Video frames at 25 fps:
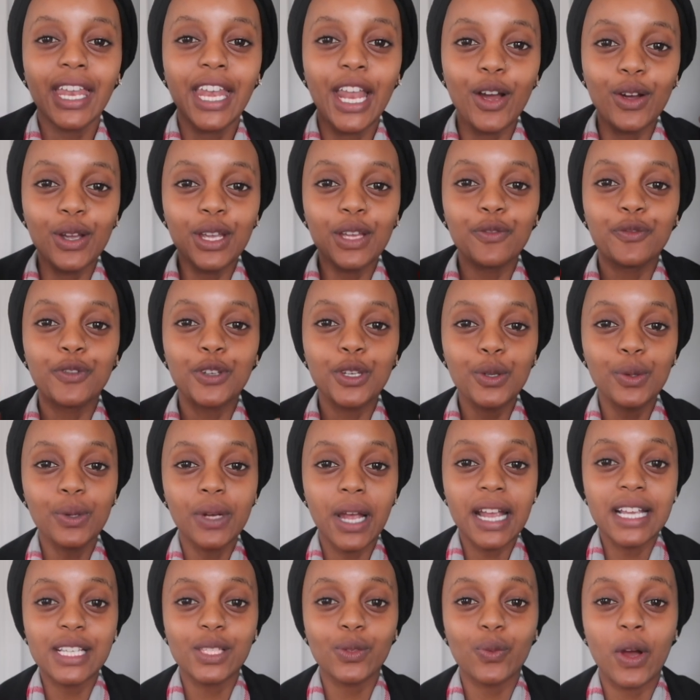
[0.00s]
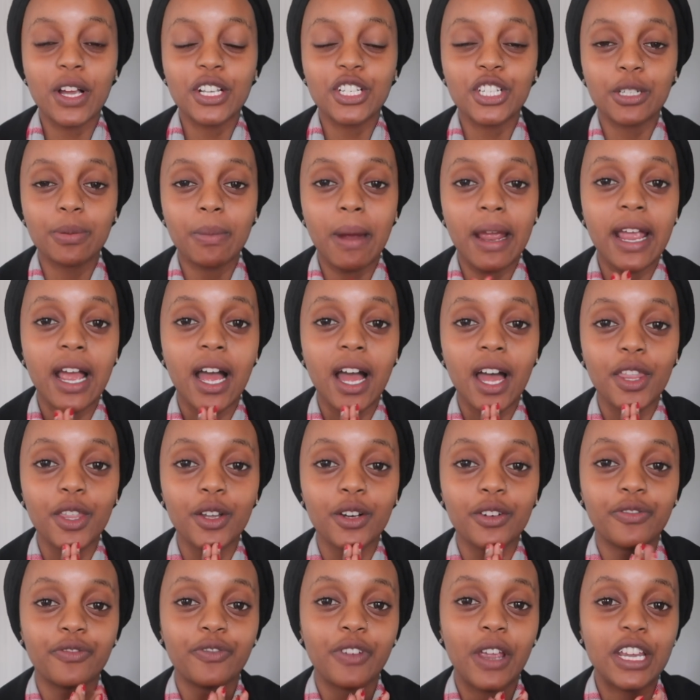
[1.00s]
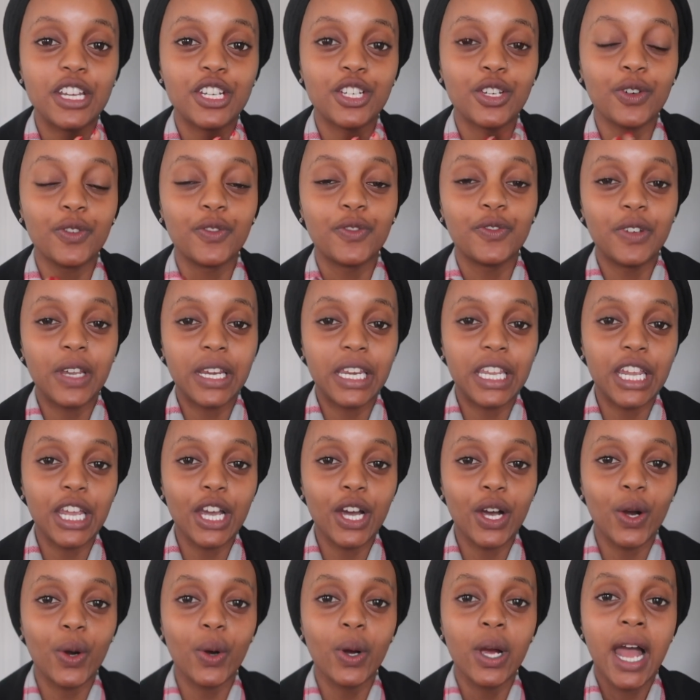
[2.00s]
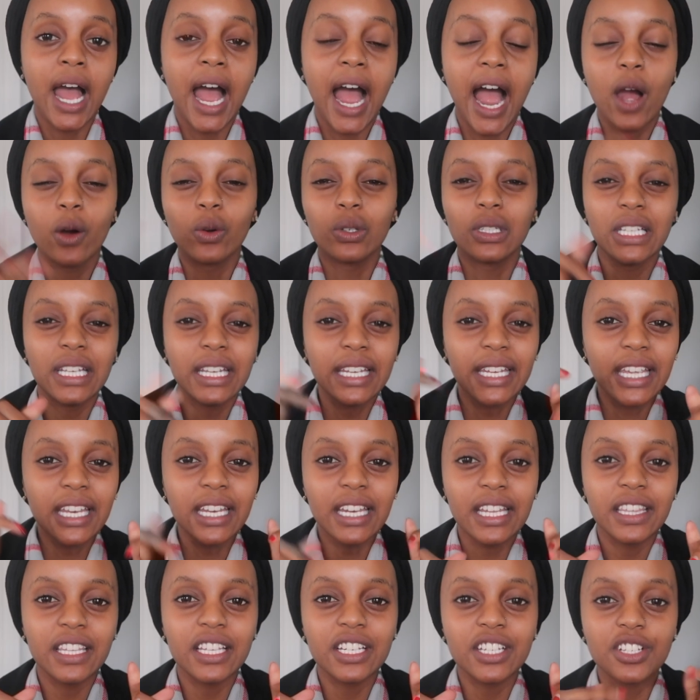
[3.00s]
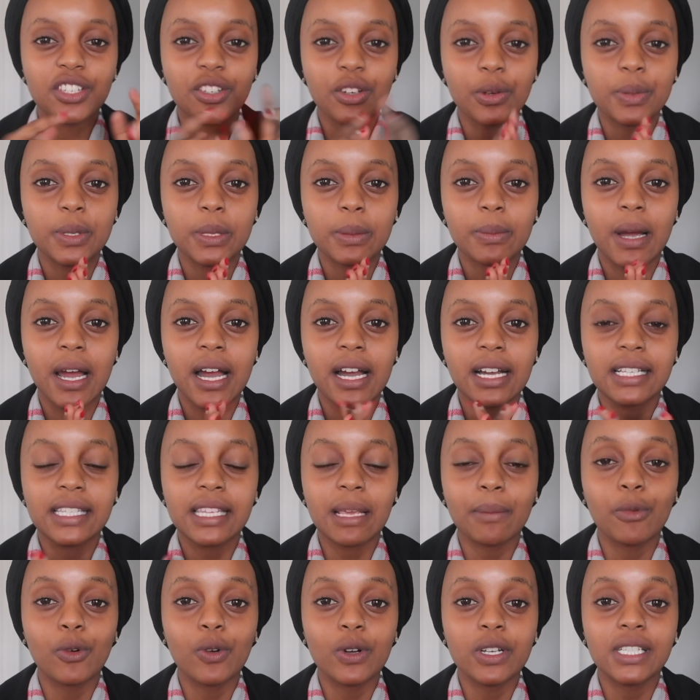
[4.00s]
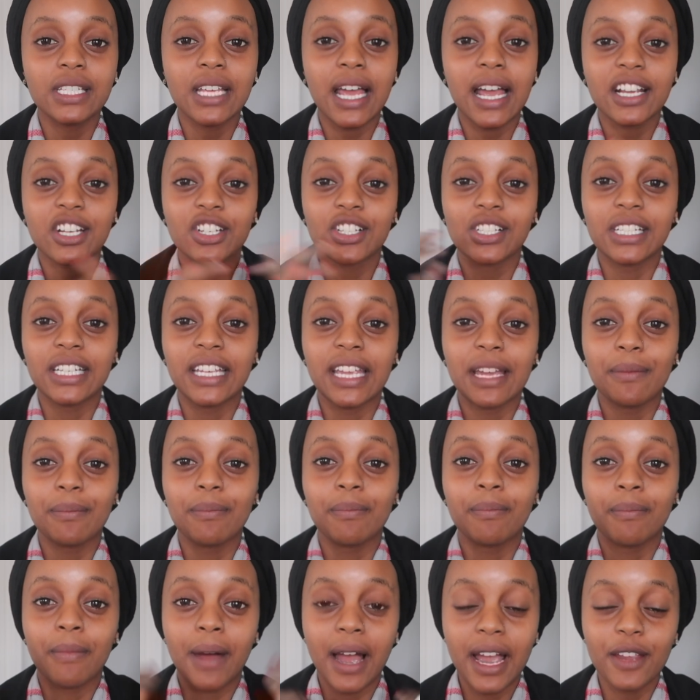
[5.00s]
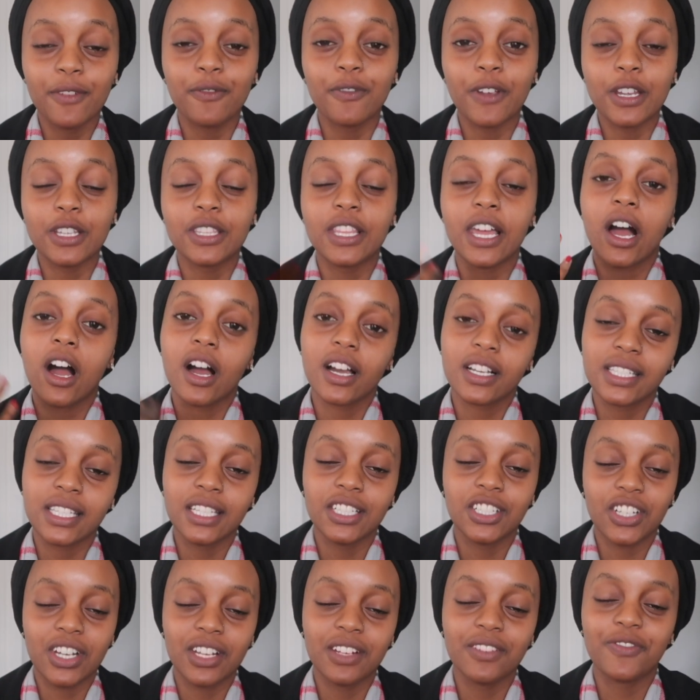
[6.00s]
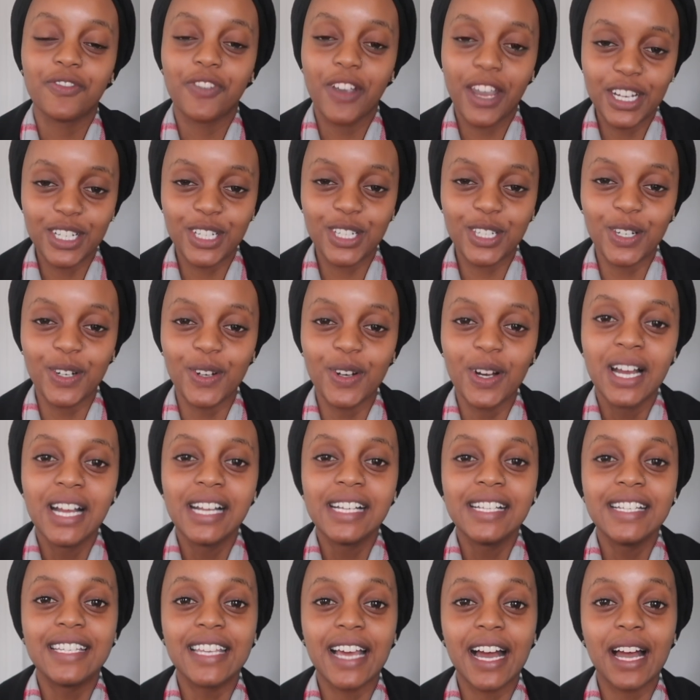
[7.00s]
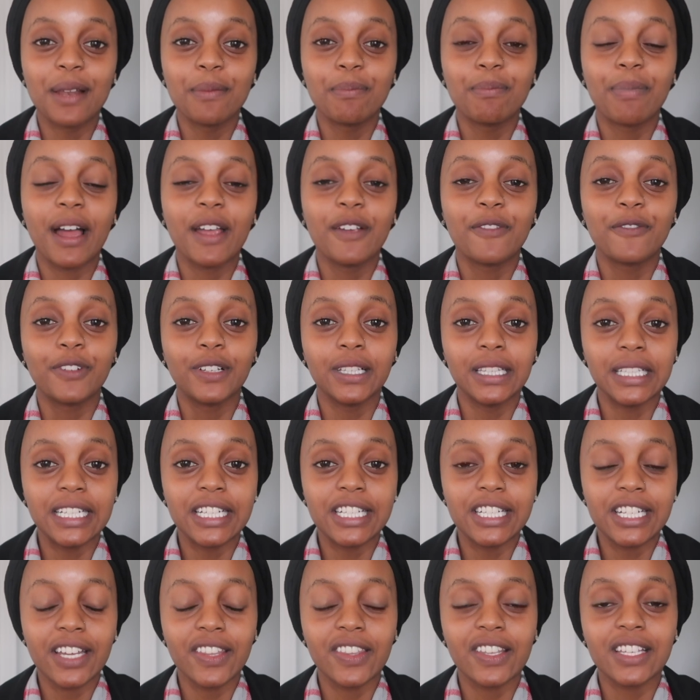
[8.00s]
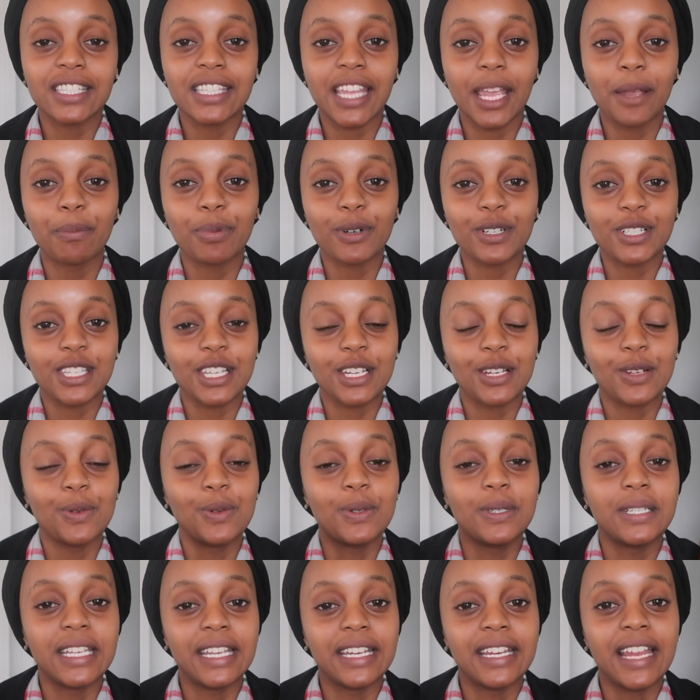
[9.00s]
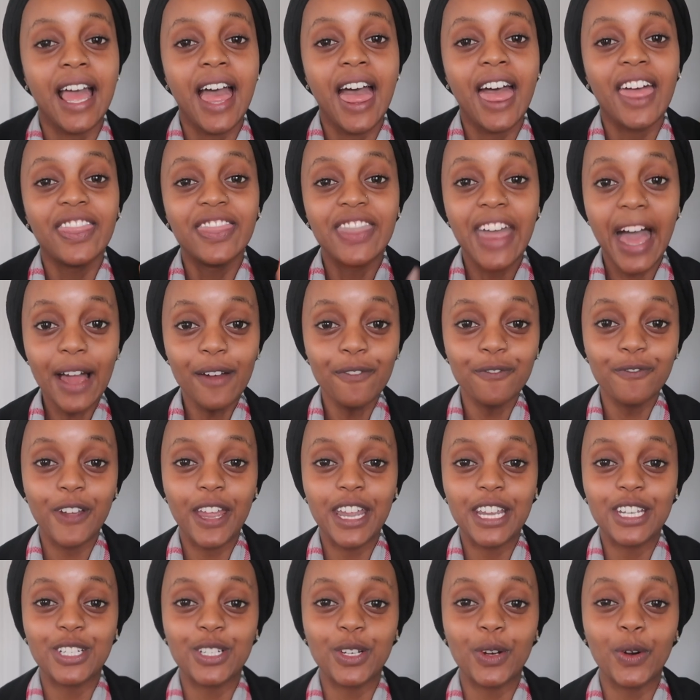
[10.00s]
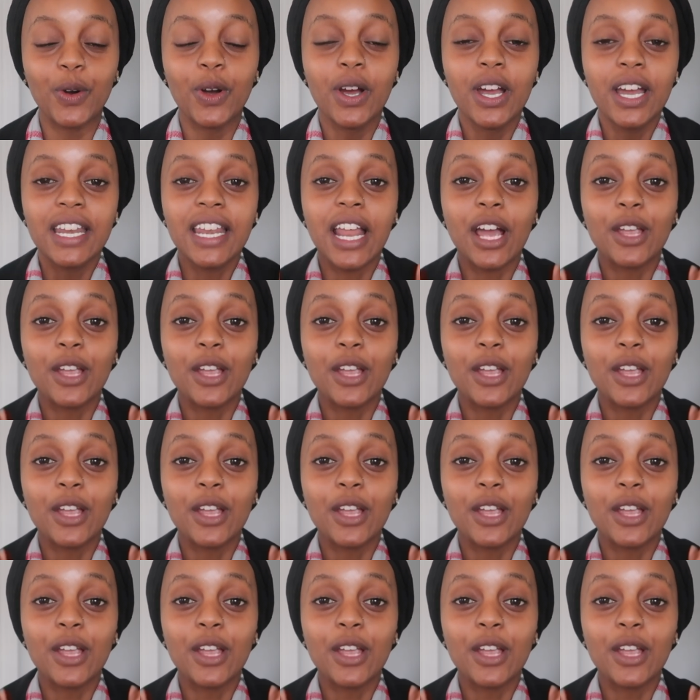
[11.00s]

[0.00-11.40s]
Now, if you guys watched my other facial video, I will link it in the description box. I'm going to actually get my the oxygen facial done by FELICIA, the same person who did that facial.